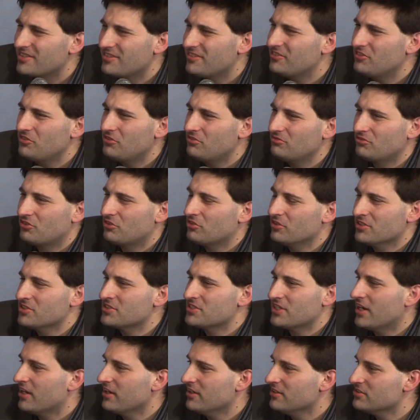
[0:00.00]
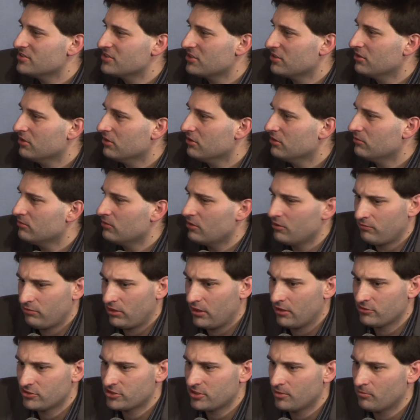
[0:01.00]
you don't criticize uh,
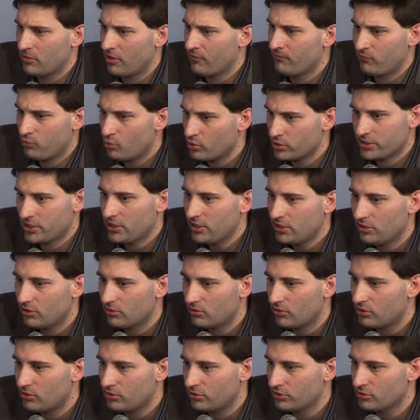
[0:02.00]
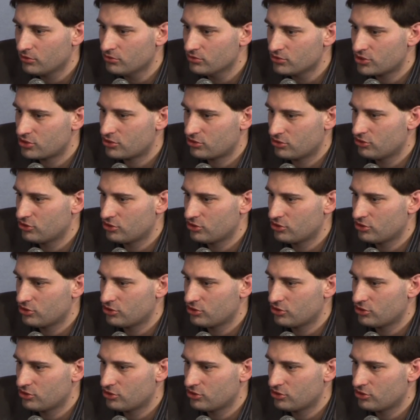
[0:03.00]
some a 14-year-old who's,